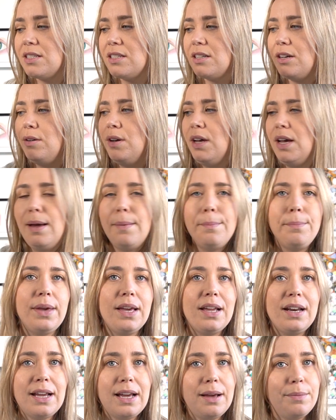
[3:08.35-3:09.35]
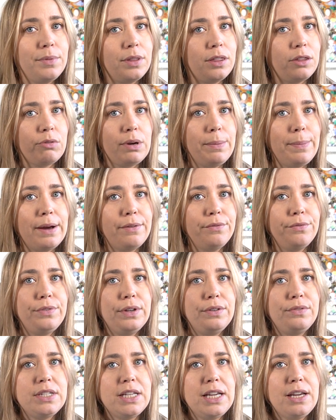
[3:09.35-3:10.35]
So B&M are
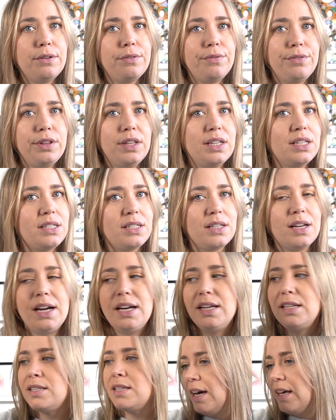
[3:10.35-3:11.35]
£3.50 for this size,